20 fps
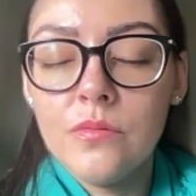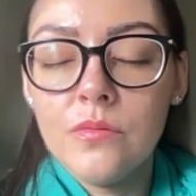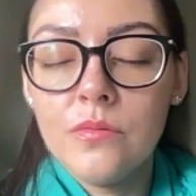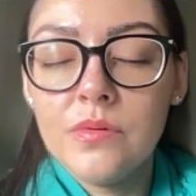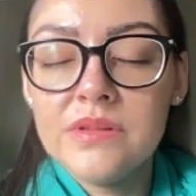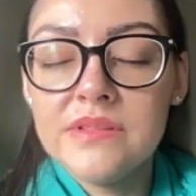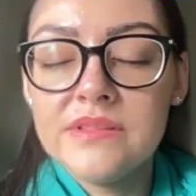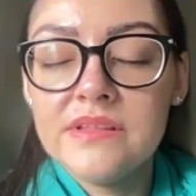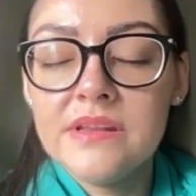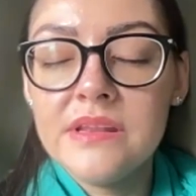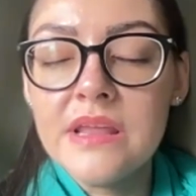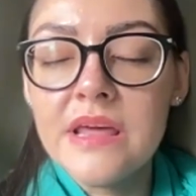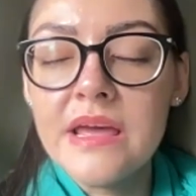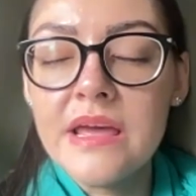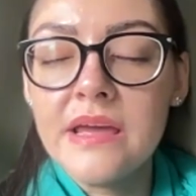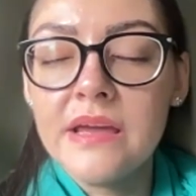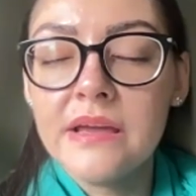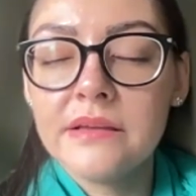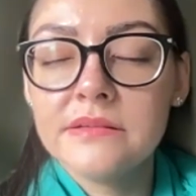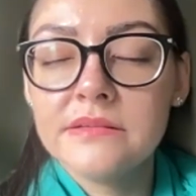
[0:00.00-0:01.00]
With the
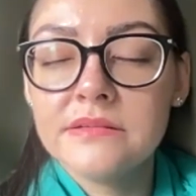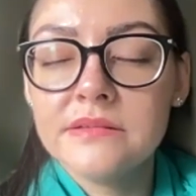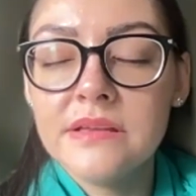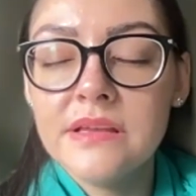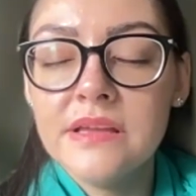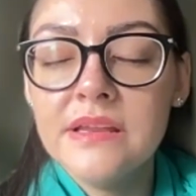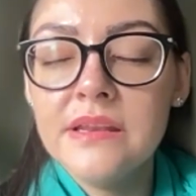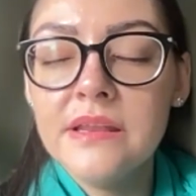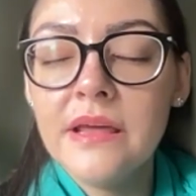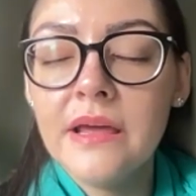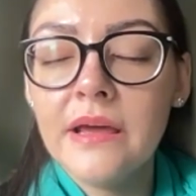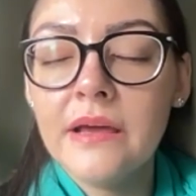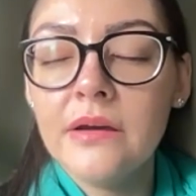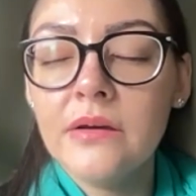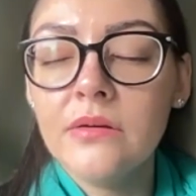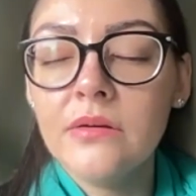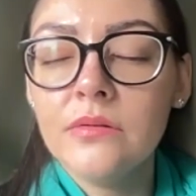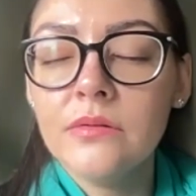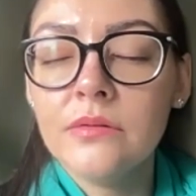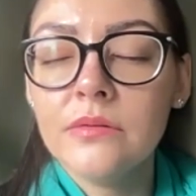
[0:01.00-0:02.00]
next
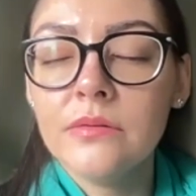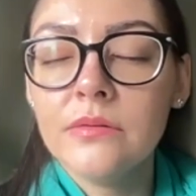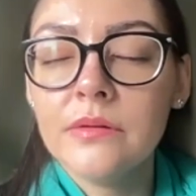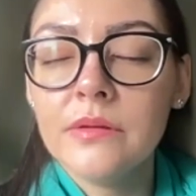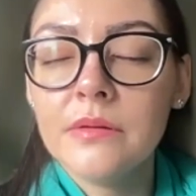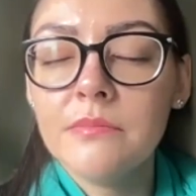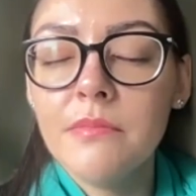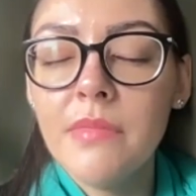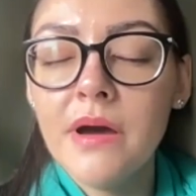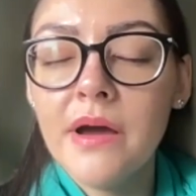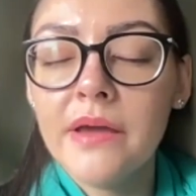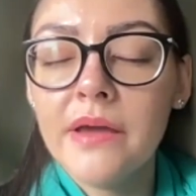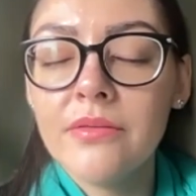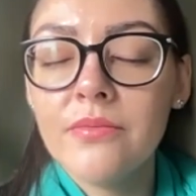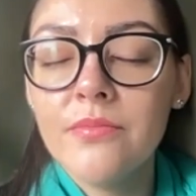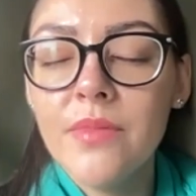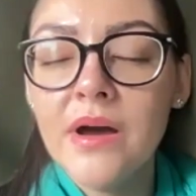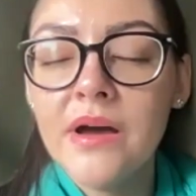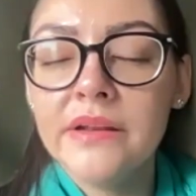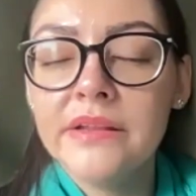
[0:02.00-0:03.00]
inhale, invite the
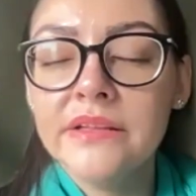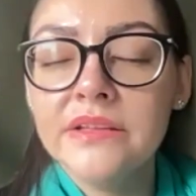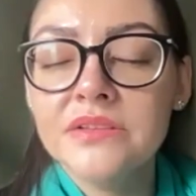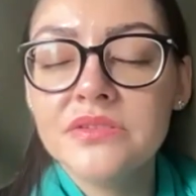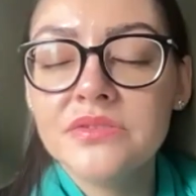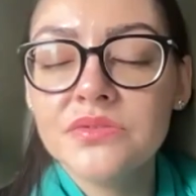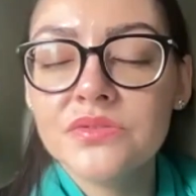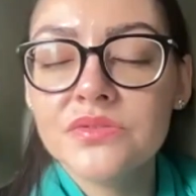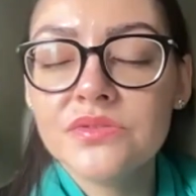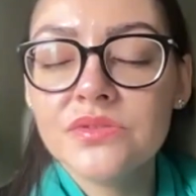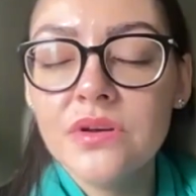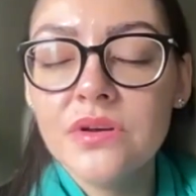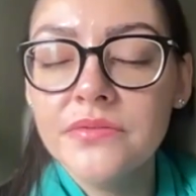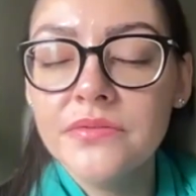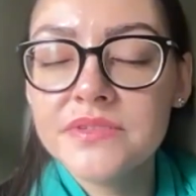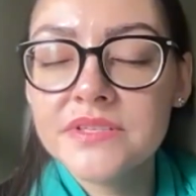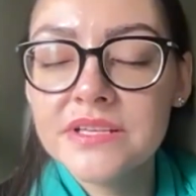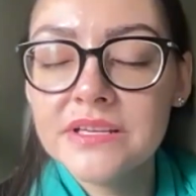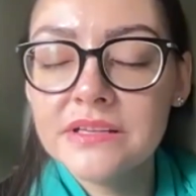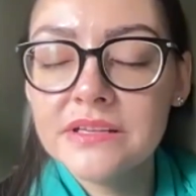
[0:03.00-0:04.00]
body to
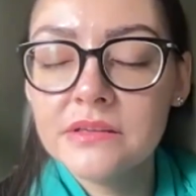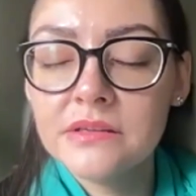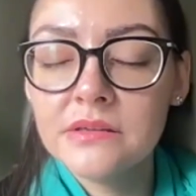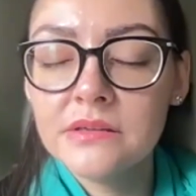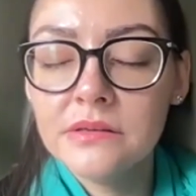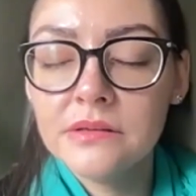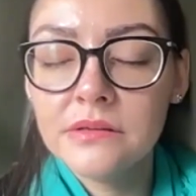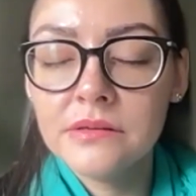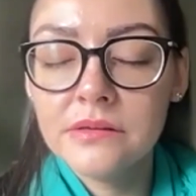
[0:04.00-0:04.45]
soften.